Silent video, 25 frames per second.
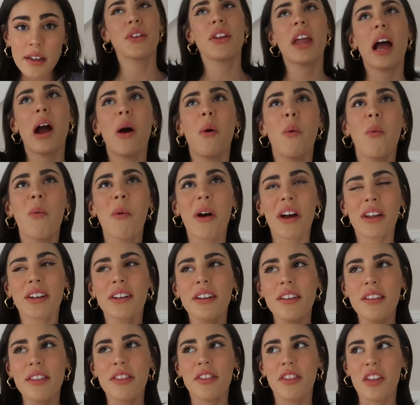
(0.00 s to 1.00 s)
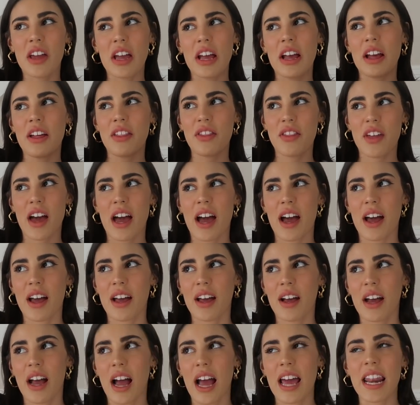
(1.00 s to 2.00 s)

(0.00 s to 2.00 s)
Now, one thing that,